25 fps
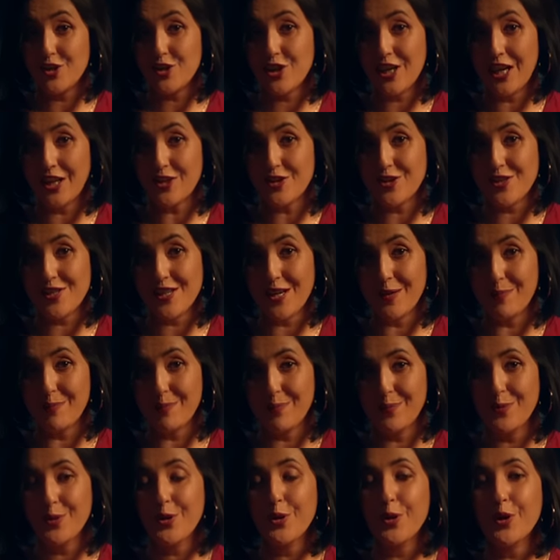age catches up,
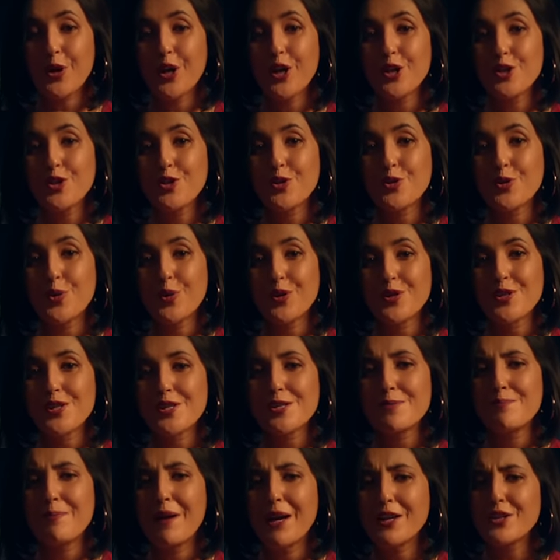your health
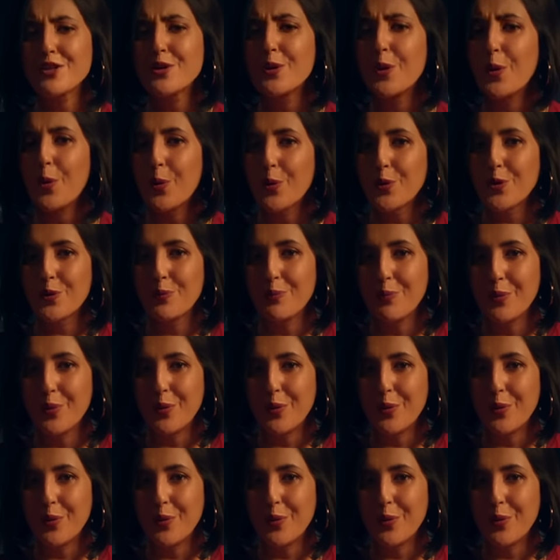choices matter all the